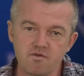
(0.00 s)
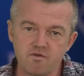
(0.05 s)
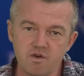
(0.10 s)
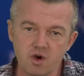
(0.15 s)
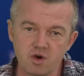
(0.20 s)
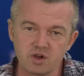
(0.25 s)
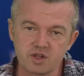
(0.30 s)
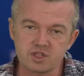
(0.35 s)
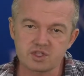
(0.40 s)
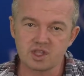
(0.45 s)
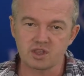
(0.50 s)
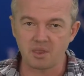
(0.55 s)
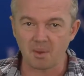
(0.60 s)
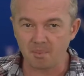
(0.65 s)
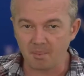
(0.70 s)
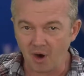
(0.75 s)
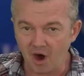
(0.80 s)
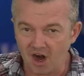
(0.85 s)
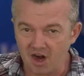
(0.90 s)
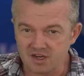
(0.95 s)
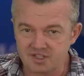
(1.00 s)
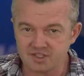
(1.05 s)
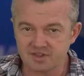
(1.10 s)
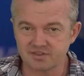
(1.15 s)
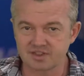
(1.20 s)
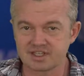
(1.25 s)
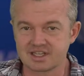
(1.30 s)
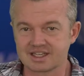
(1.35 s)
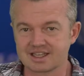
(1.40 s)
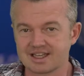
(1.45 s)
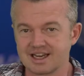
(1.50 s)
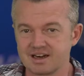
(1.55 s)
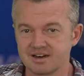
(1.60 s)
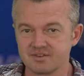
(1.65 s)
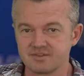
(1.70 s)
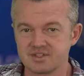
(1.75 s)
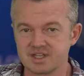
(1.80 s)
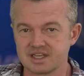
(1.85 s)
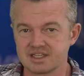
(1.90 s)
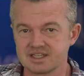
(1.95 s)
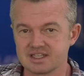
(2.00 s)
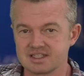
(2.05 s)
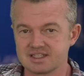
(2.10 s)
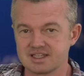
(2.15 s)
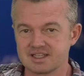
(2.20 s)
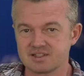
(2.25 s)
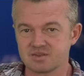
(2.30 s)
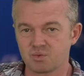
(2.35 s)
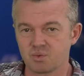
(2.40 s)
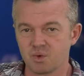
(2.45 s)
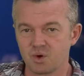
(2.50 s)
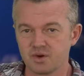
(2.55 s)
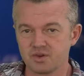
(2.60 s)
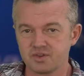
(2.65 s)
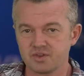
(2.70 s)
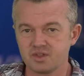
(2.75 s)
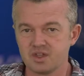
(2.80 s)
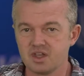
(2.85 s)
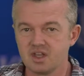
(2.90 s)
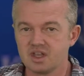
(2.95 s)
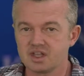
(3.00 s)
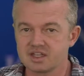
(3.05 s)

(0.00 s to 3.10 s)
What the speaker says: focus on the parts of the declarative sentence, it's worth